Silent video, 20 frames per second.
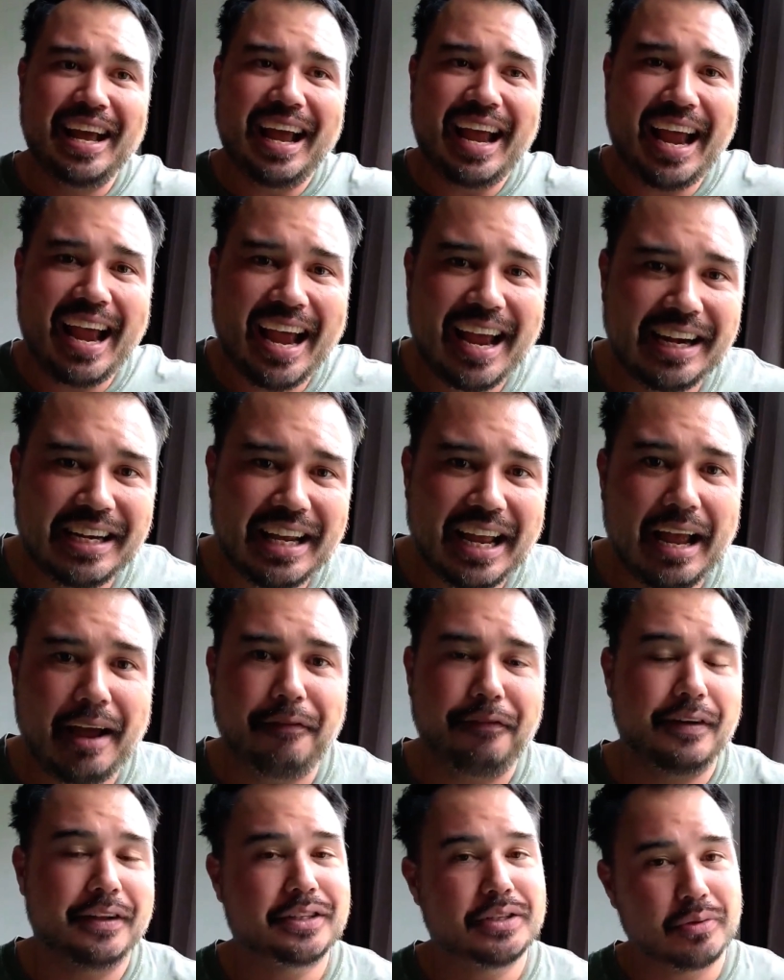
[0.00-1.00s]
and
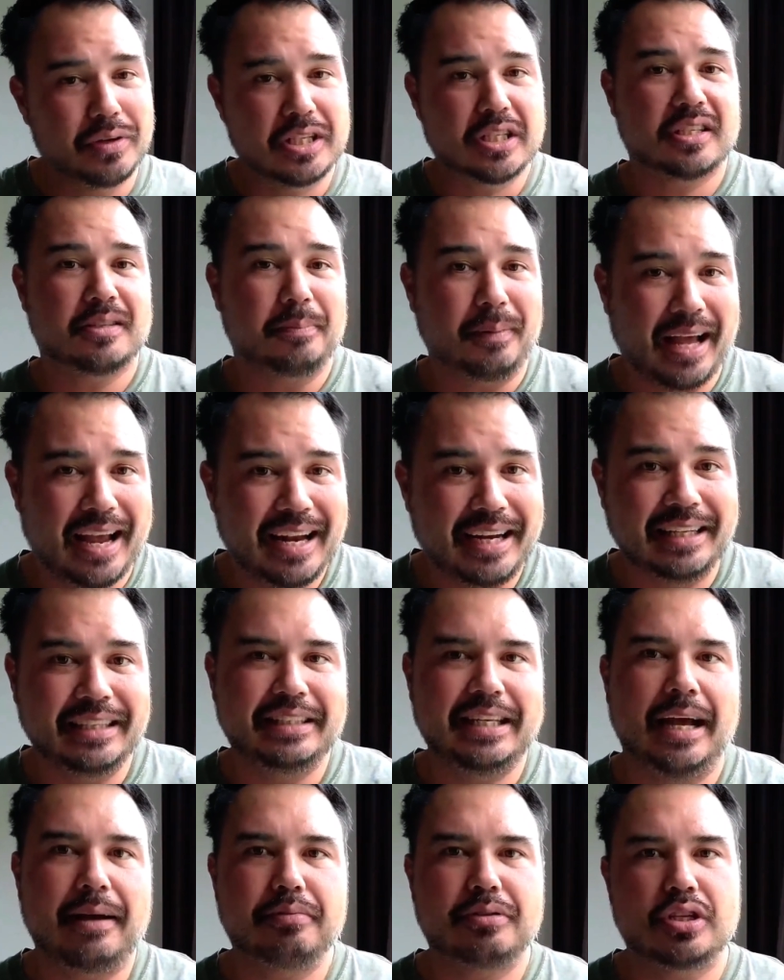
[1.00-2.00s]
effort to explain in
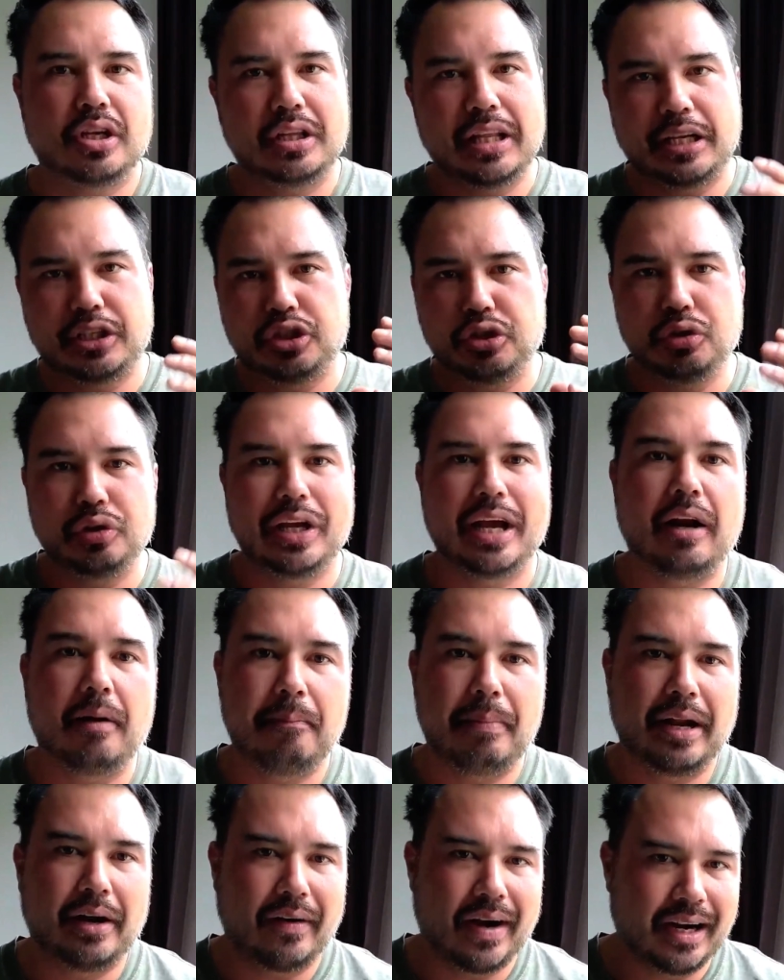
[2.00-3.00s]
depth so that you get a
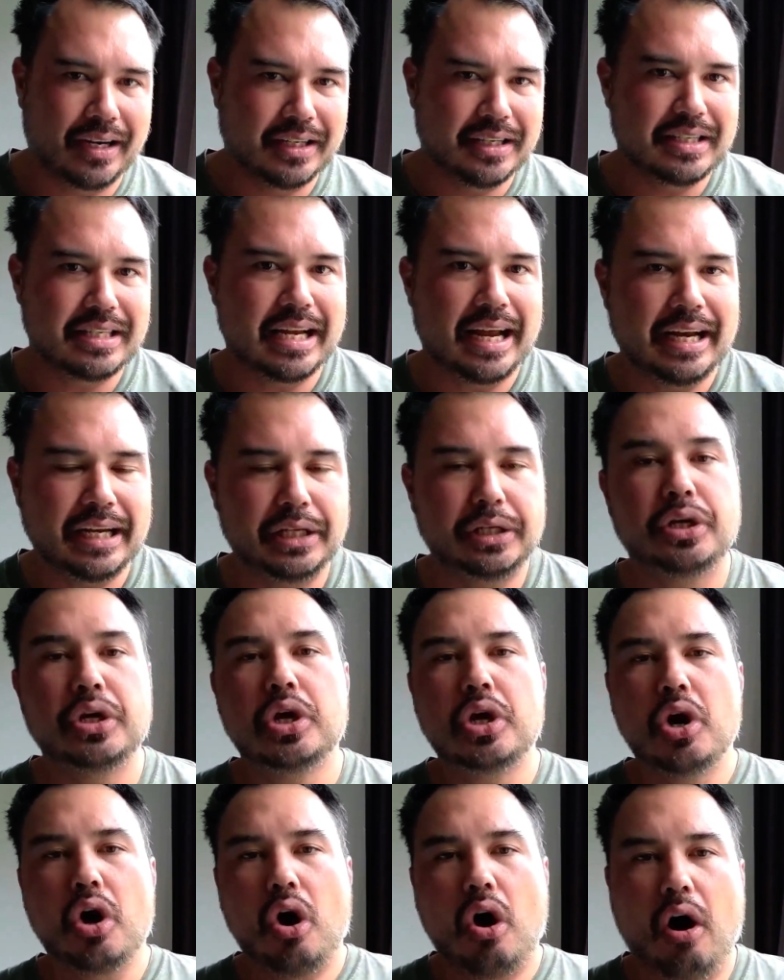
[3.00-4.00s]
better understanding
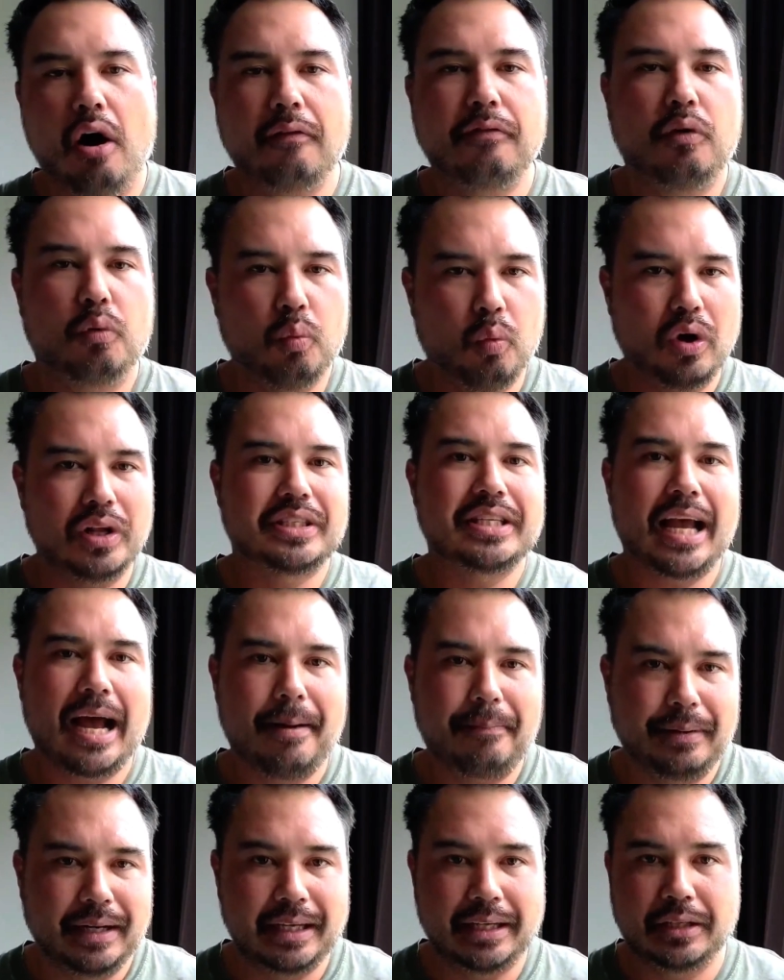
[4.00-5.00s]
of what's
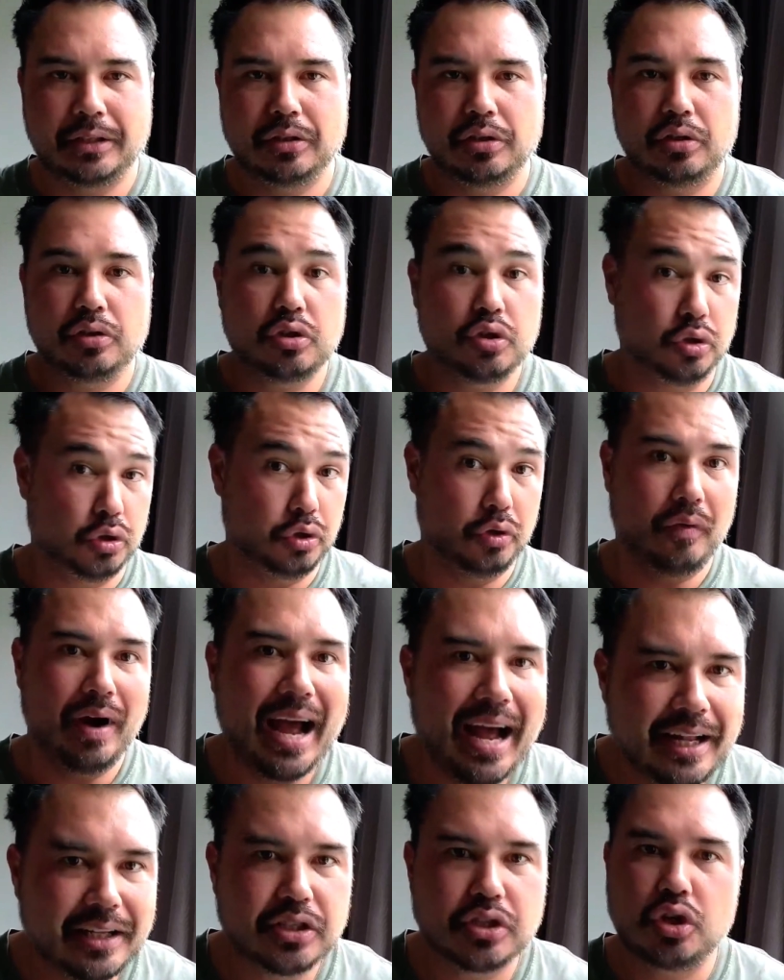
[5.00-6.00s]
happening to your
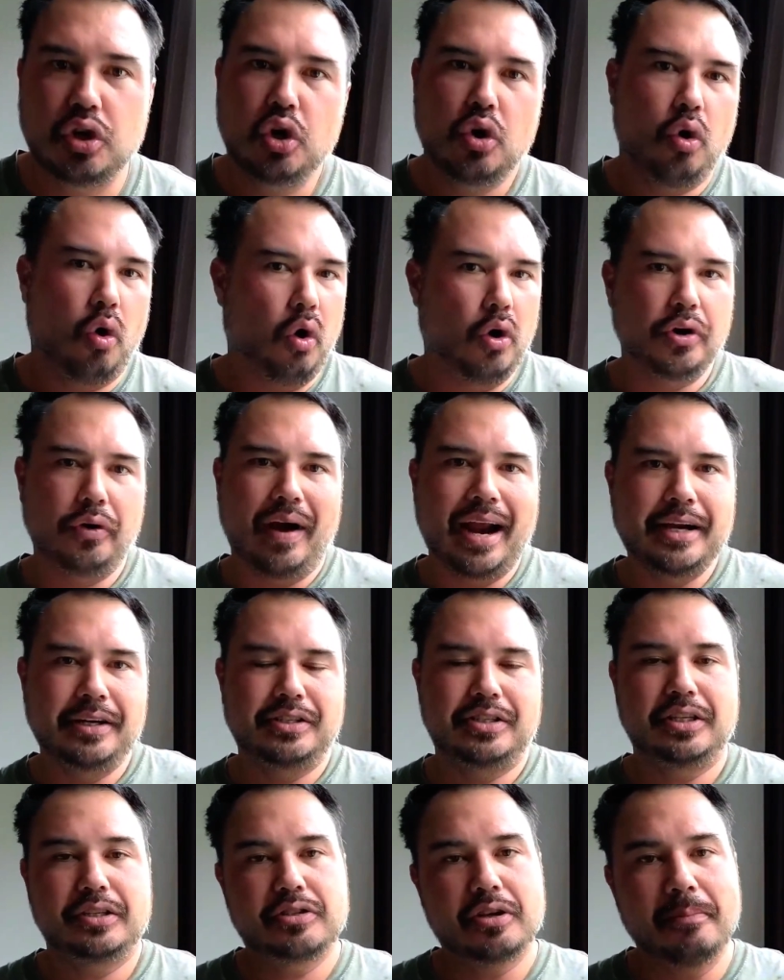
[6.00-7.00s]
ads or your
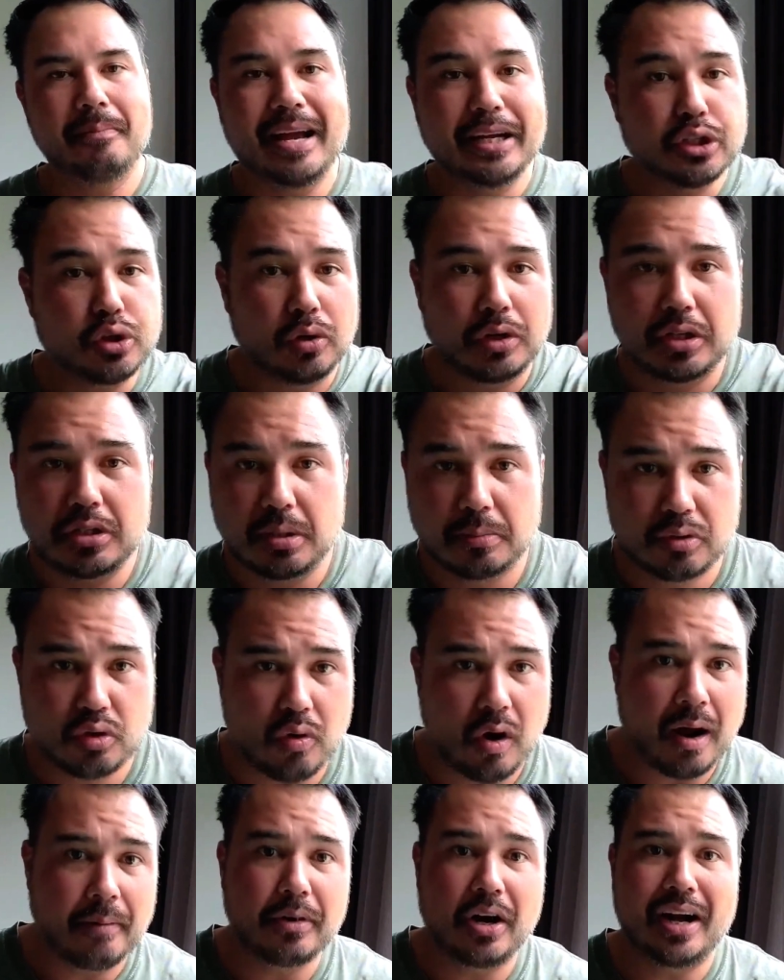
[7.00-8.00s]
agency. So make sure to
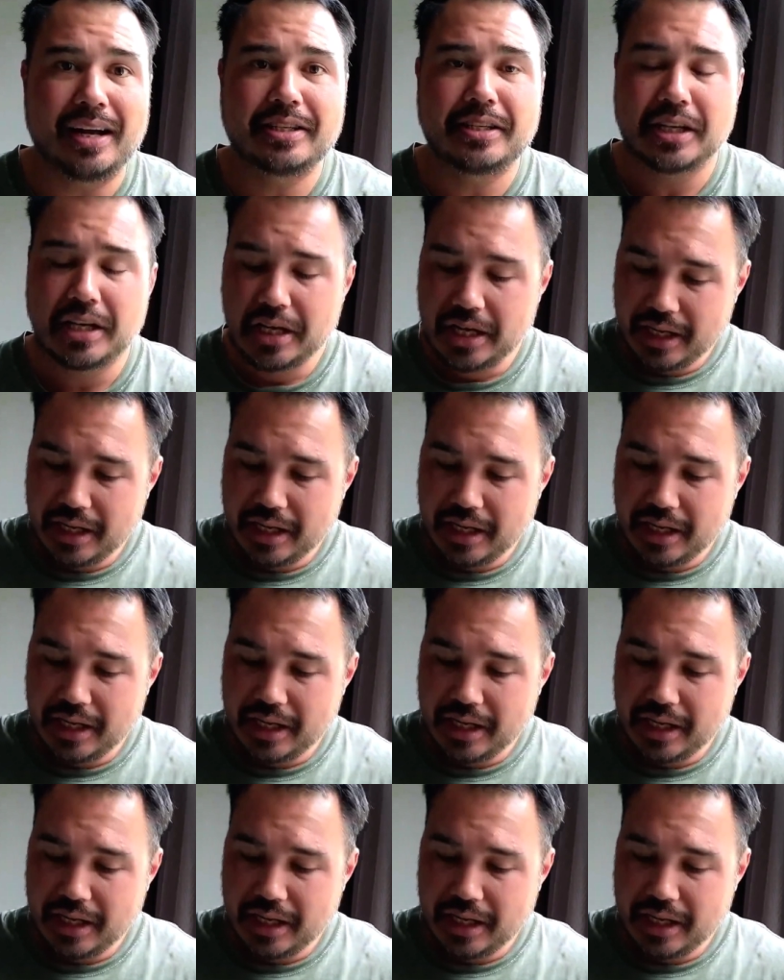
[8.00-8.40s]
subscribe, guys.